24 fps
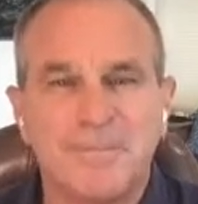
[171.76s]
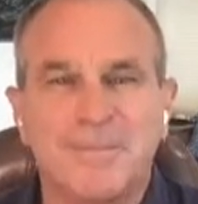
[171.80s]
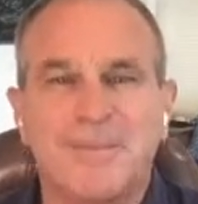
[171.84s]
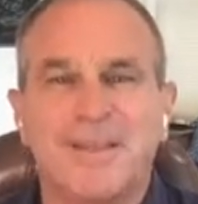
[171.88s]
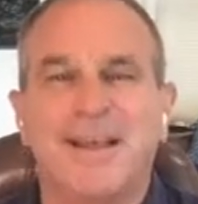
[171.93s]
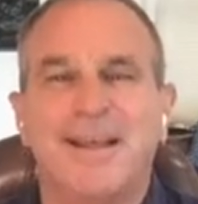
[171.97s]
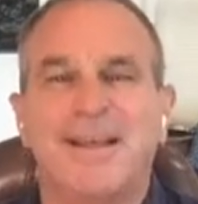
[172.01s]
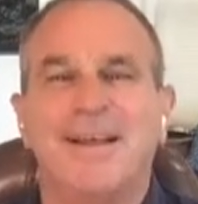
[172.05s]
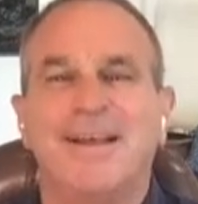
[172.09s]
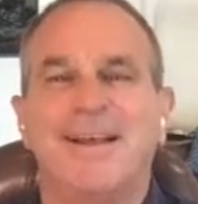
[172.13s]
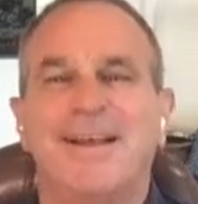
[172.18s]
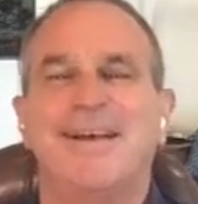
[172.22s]

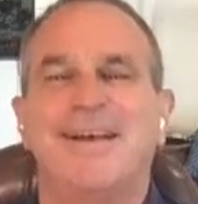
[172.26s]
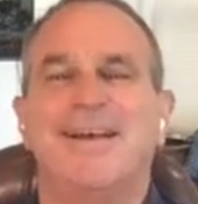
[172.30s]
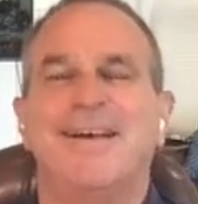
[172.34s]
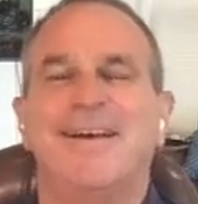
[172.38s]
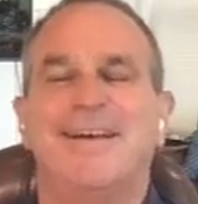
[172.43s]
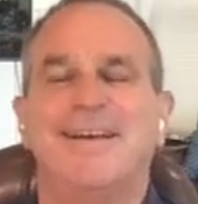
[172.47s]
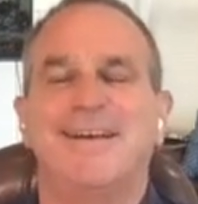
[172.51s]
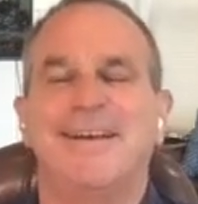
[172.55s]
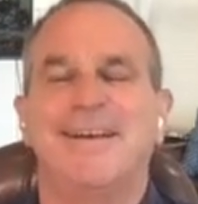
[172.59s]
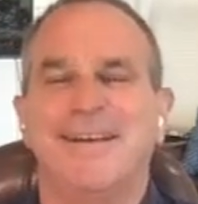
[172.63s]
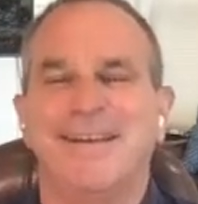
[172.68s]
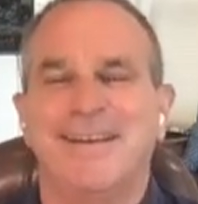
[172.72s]

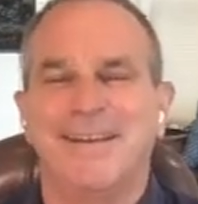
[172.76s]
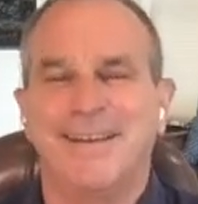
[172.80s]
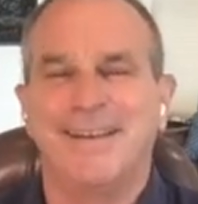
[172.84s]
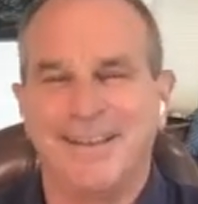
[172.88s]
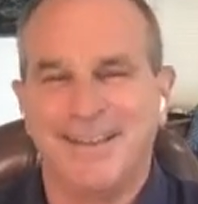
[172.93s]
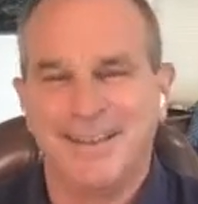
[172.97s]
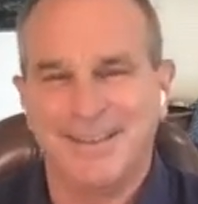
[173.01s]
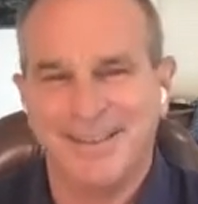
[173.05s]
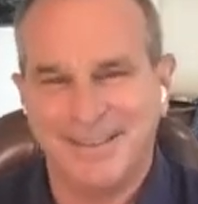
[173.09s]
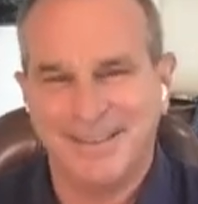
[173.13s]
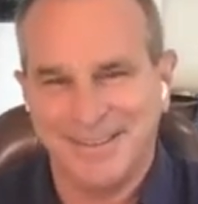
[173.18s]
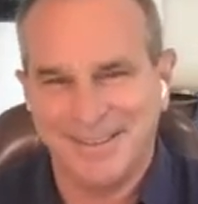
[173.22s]

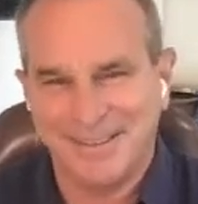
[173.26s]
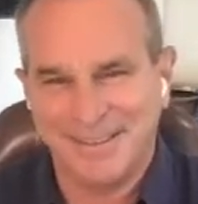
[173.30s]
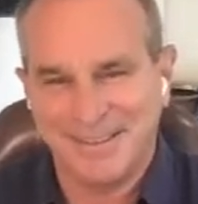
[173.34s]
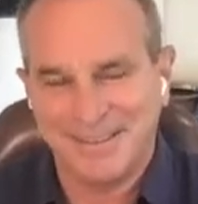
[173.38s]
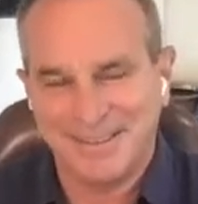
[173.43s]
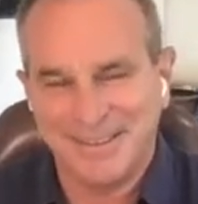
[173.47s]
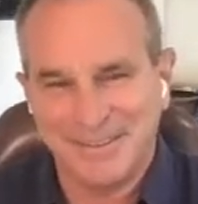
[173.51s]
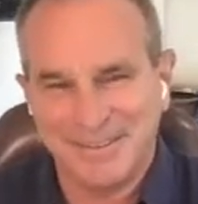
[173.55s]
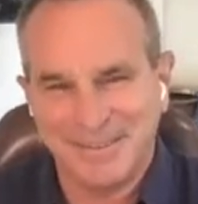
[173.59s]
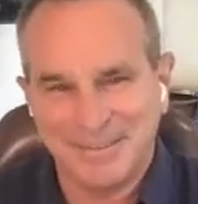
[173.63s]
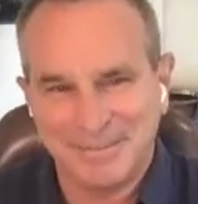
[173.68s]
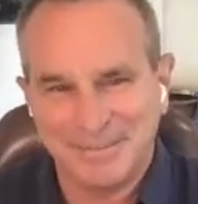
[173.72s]

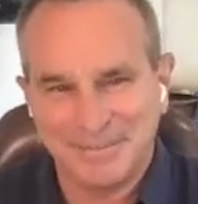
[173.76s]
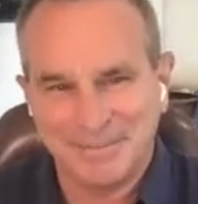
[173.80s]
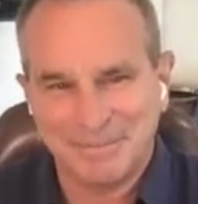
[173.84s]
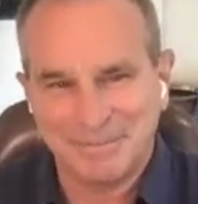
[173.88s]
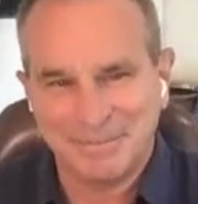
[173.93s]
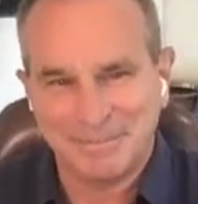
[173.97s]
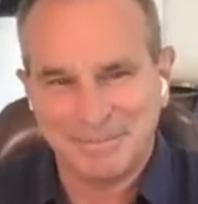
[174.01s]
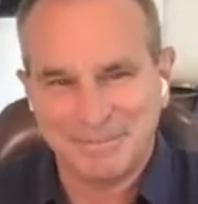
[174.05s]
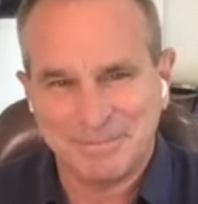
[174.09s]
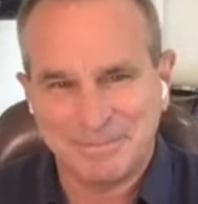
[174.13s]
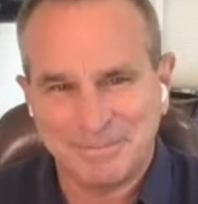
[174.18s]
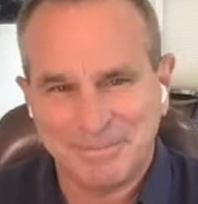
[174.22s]

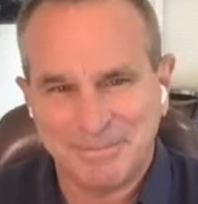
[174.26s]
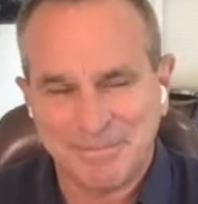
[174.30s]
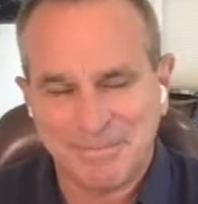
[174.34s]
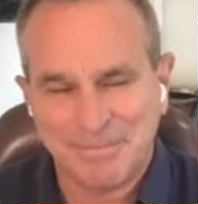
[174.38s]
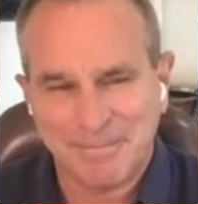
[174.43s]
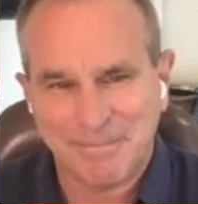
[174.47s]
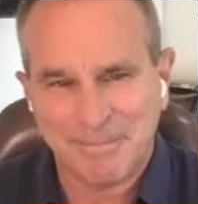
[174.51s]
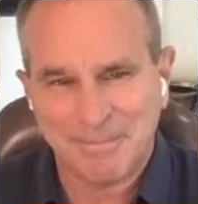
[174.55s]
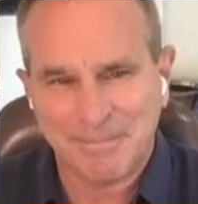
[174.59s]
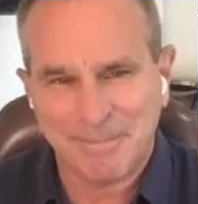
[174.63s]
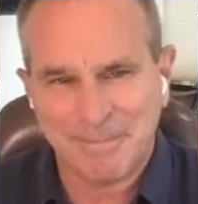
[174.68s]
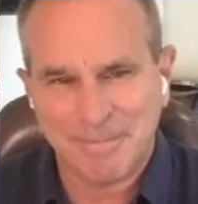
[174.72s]

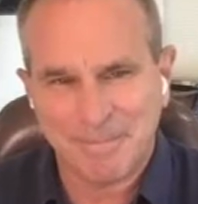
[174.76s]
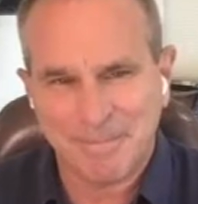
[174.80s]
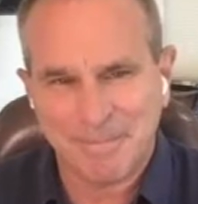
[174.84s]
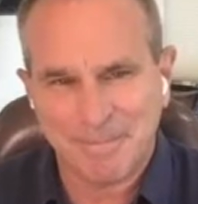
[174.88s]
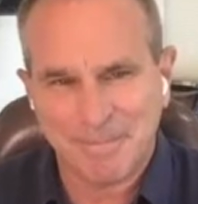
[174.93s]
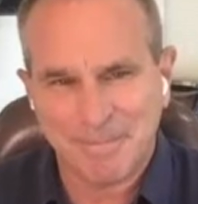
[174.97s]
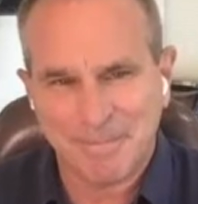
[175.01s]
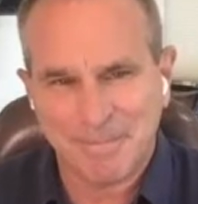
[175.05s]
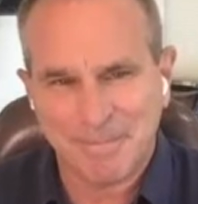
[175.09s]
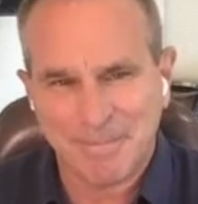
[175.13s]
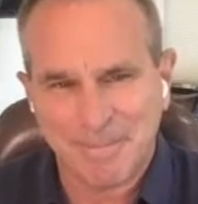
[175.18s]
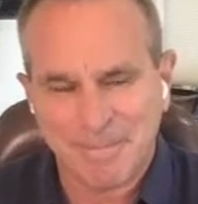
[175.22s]

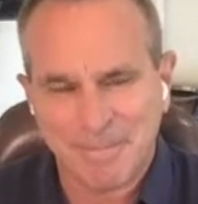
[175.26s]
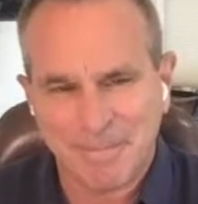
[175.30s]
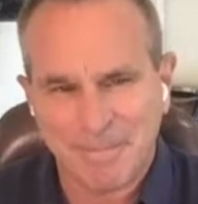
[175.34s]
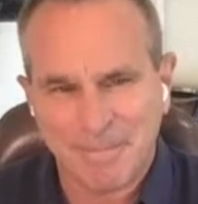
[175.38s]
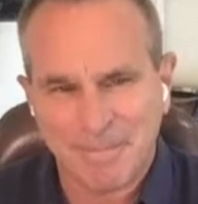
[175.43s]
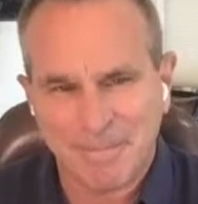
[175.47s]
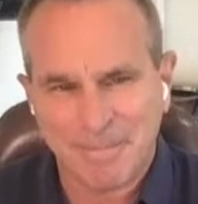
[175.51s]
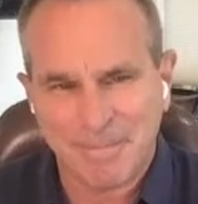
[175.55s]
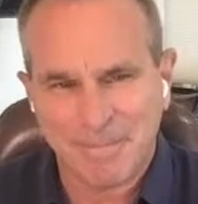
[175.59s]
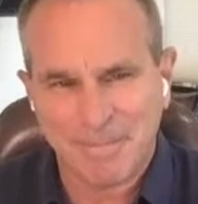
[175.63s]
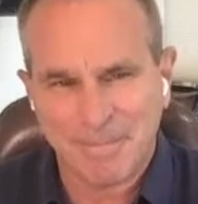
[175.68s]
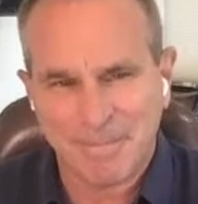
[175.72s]

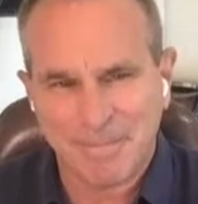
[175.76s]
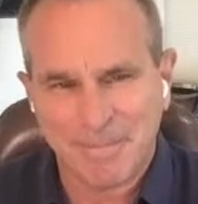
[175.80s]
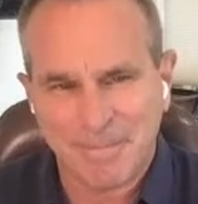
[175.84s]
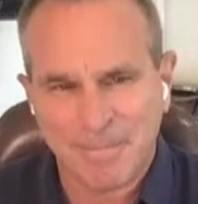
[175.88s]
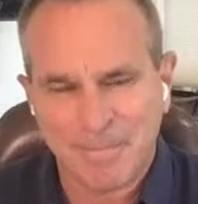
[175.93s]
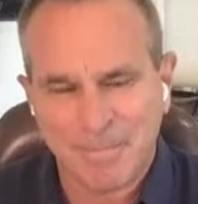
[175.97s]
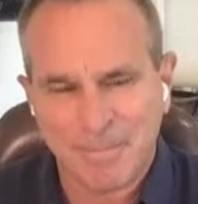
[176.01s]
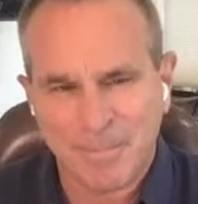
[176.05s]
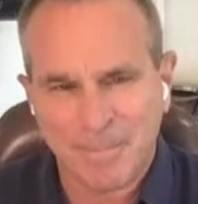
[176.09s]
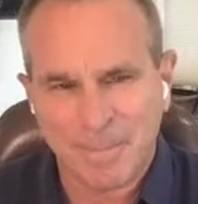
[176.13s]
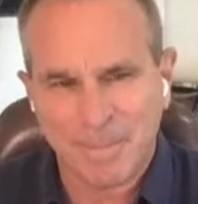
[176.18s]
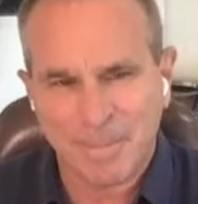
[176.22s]

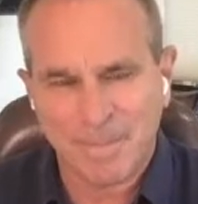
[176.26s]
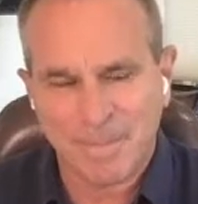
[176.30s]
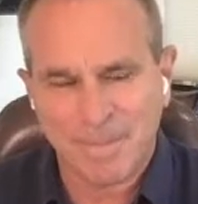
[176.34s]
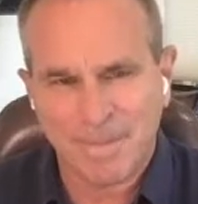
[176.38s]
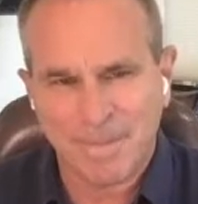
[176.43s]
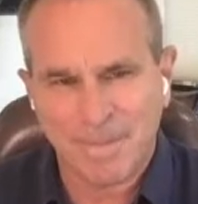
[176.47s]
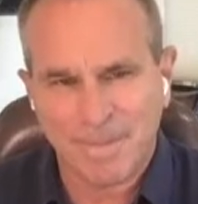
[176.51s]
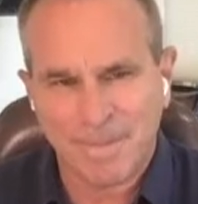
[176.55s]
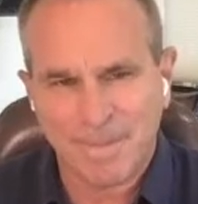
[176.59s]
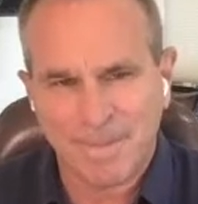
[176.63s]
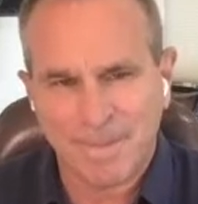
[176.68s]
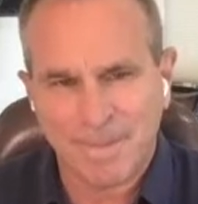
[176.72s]

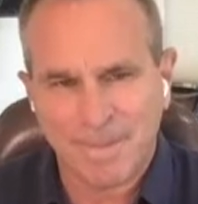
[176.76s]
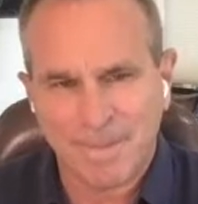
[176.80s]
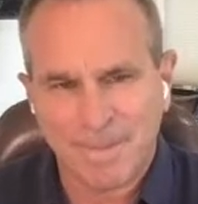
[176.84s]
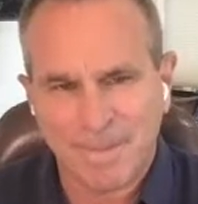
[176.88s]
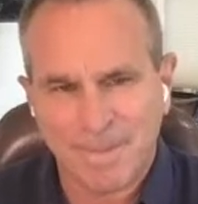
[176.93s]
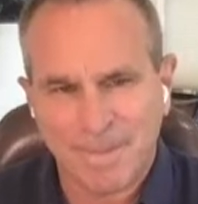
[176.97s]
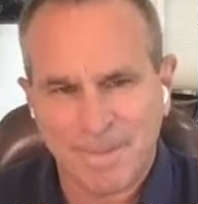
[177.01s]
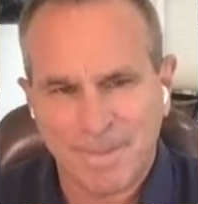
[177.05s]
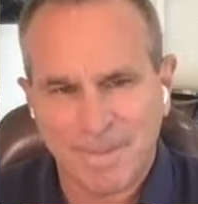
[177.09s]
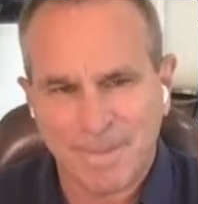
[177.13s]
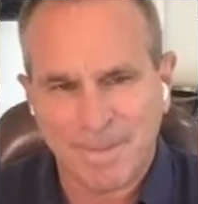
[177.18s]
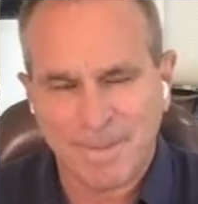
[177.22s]

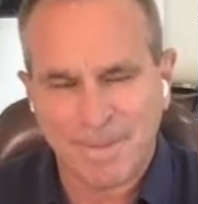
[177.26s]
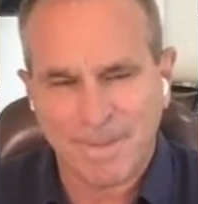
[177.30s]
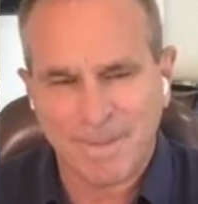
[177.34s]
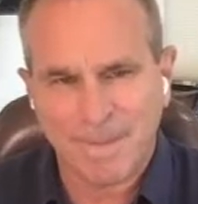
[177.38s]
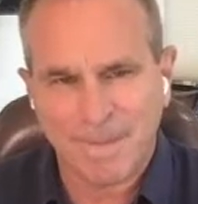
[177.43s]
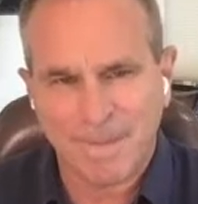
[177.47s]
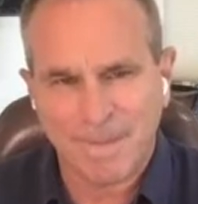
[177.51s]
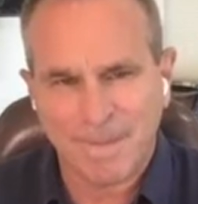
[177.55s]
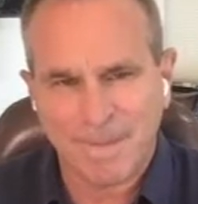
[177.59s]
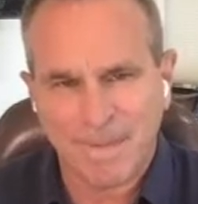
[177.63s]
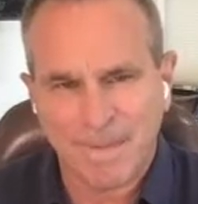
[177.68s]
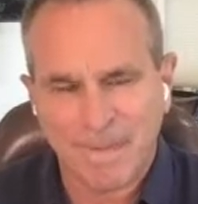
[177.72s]

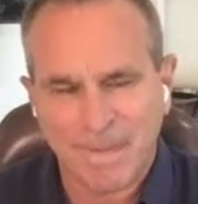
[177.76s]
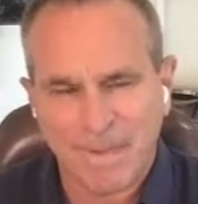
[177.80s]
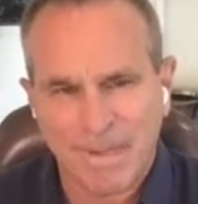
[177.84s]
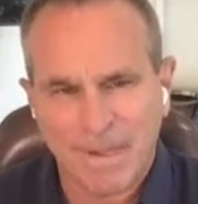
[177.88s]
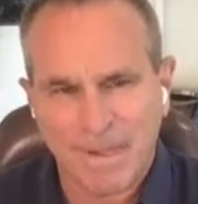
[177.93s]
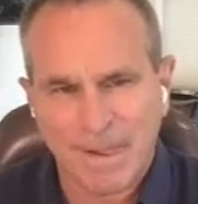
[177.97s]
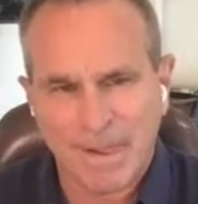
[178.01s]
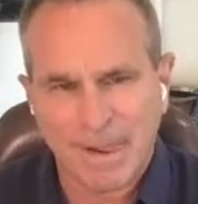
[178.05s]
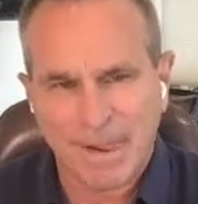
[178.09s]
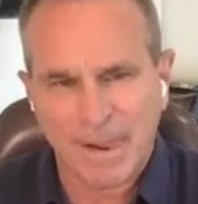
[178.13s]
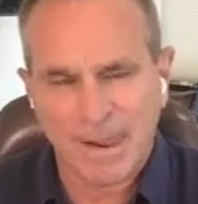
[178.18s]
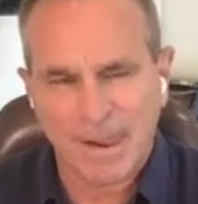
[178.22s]

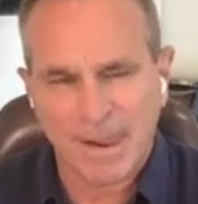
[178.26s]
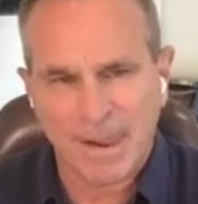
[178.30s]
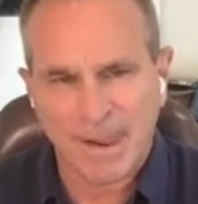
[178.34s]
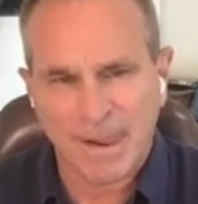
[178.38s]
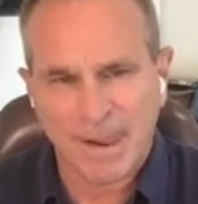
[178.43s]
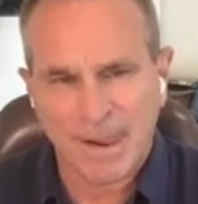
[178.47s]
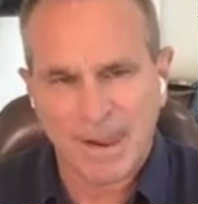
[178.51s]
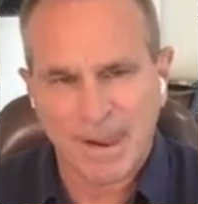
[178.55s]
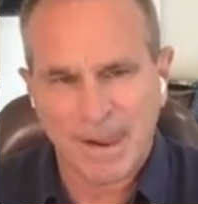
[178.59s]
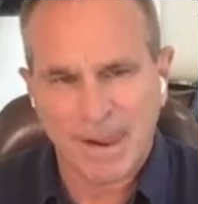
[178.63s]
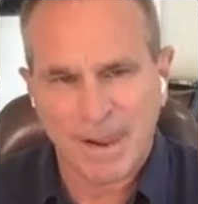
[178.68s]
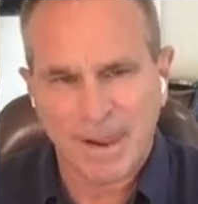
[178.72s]

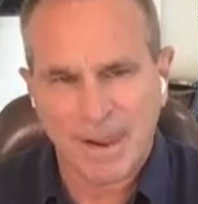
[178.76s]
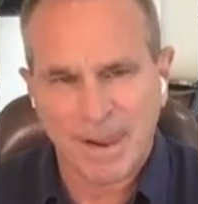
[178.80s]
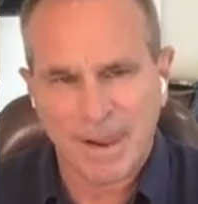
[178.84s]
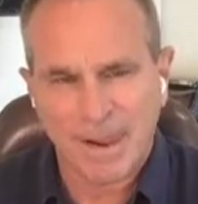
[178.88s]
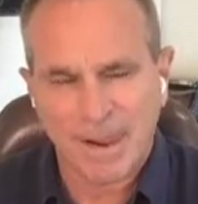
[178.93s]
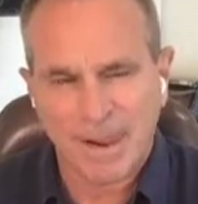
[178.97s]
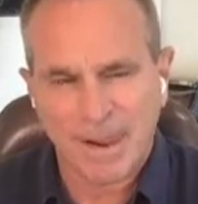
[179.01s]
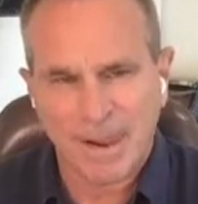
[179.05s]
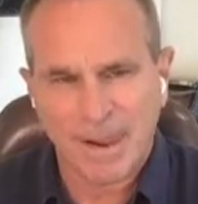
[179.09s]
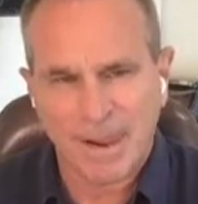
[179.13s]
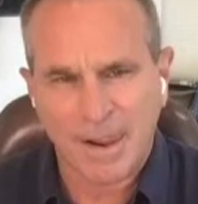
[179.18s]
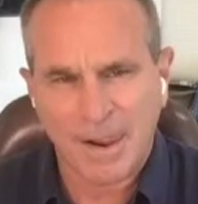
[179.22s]

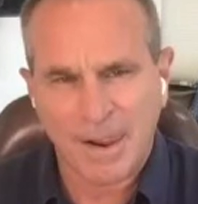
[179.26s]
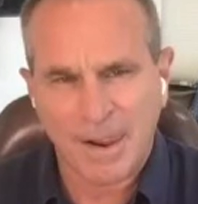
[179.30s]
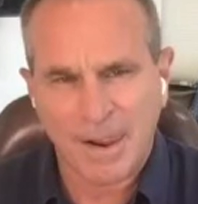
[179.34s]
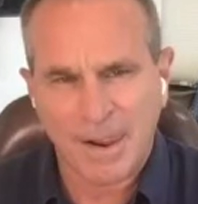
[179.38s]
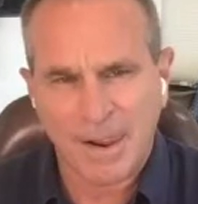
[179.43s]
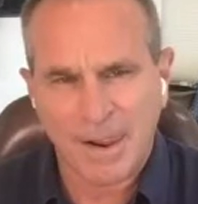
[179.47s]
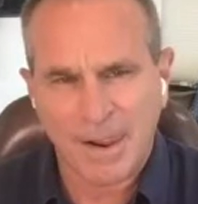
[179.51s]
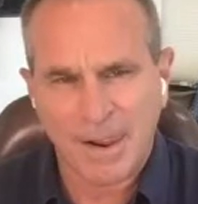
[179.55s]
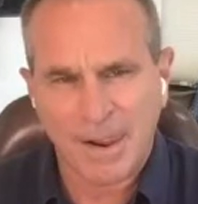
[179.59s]
(not speaking)